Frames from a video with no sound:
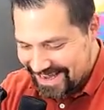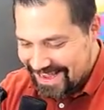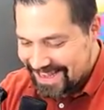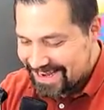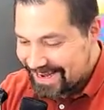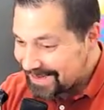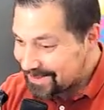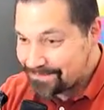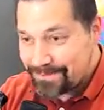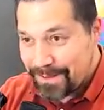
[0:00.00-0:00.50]

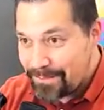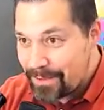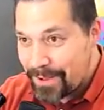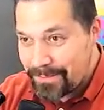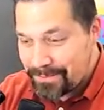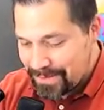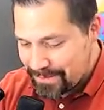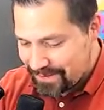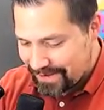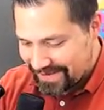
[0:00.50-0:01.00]
That's my
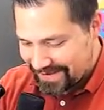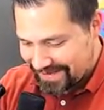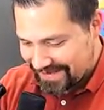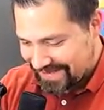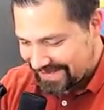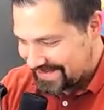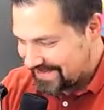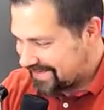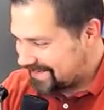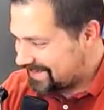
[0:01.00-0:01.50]
puppy barking.
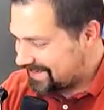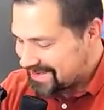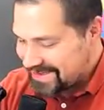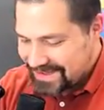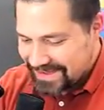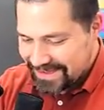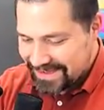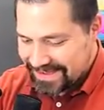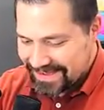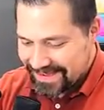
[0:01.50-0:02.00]

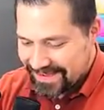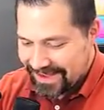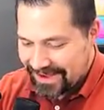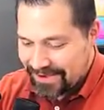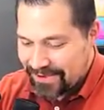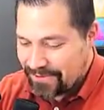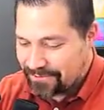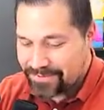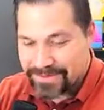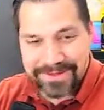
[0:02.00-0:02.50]
I
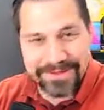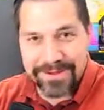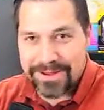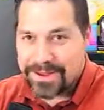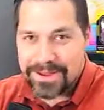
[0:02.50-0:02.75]
don't know if it's